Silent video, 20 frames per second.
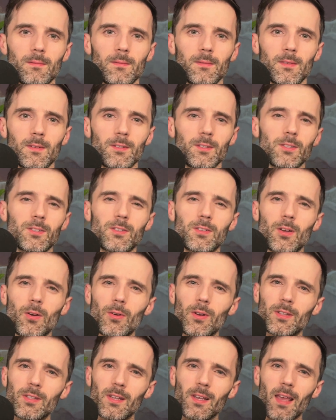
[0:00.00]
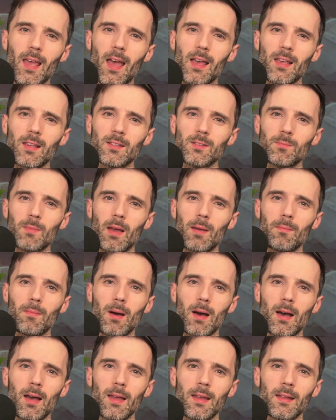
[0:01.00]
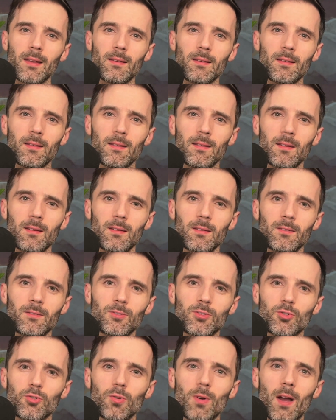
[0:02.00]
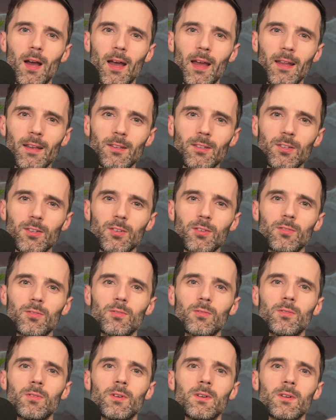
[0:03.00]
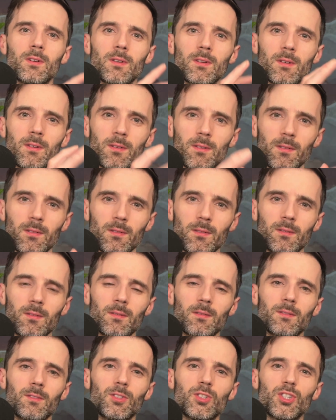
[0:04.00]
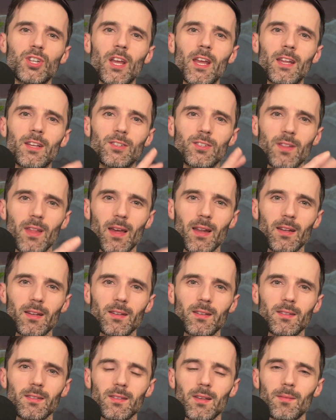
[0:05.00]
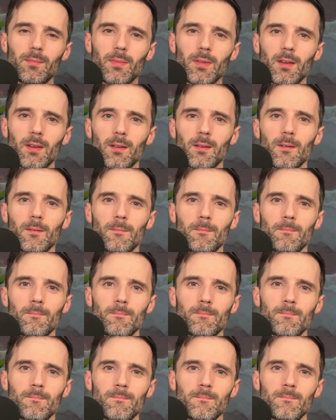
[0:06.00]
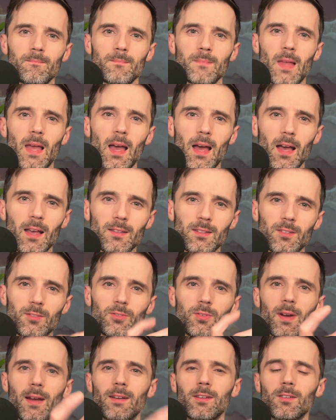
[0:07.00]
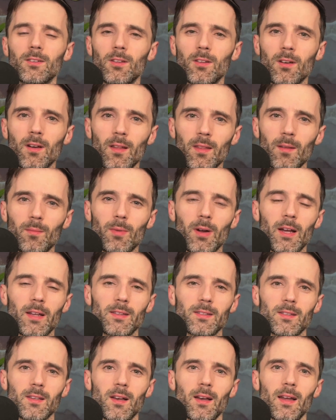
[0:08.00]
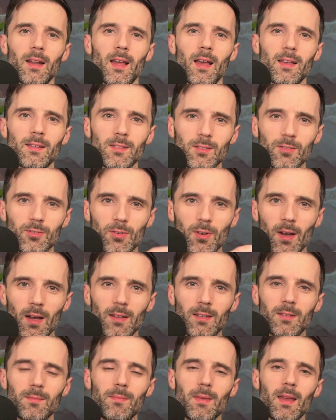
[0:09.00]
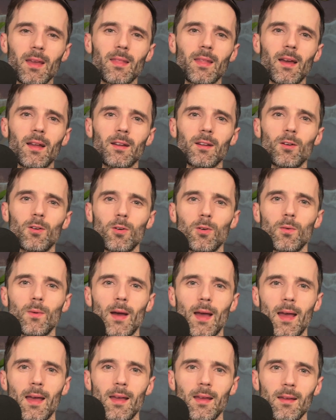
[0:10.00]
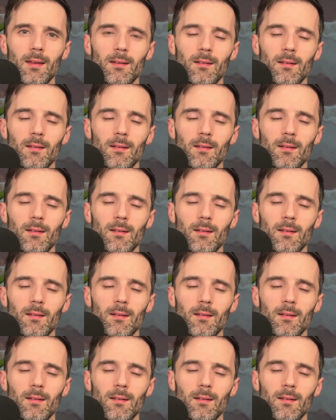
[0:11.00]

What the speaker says: Just noticing as my mind tried to change that into something, as it tried to look on the bright side, as it tried to make that go away.